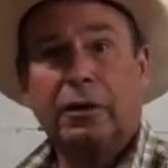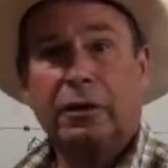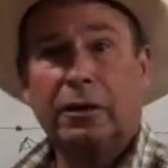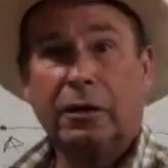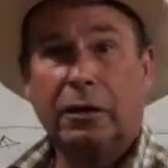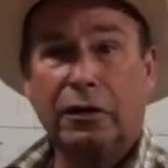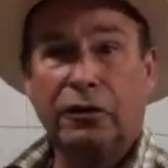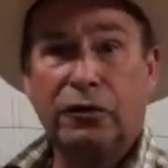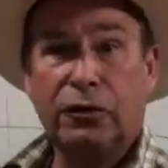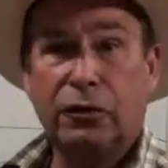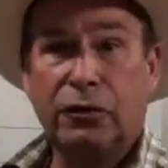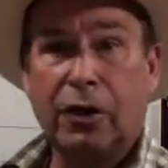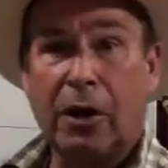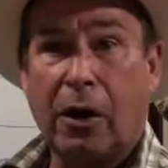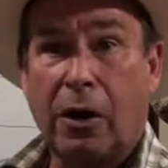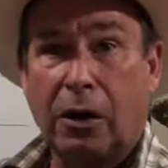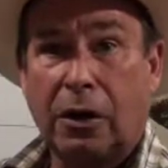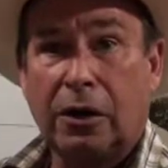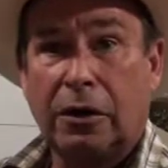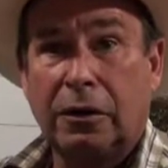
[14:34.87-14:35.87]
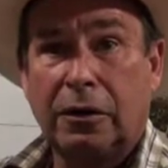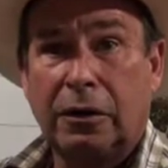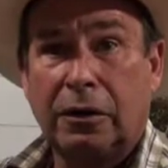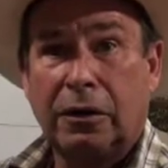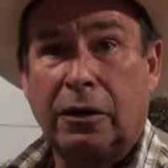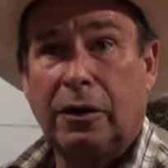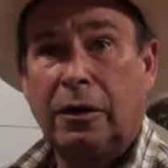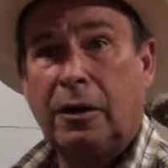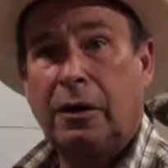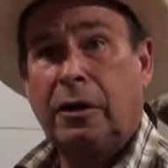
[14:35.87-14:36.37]
to let you talk,
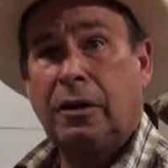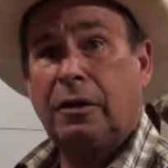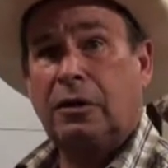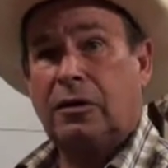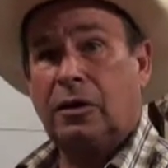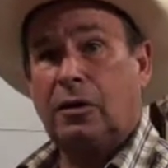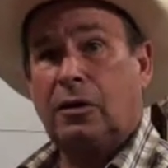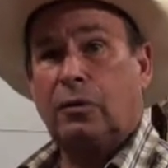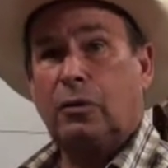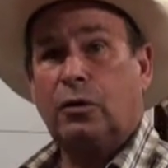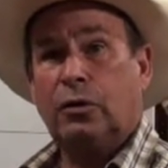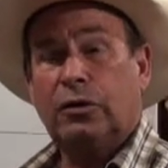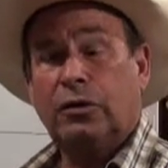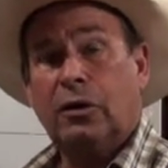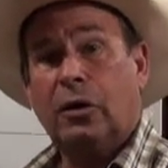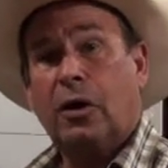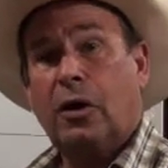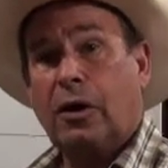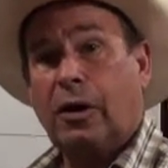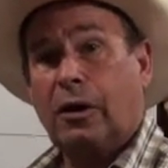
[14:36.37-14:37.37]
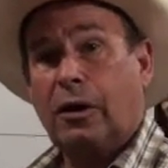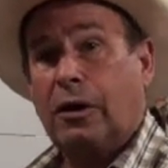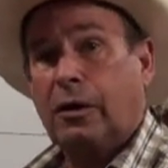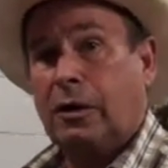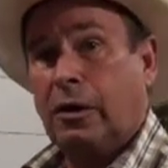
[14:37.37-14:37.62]
tell them where you are.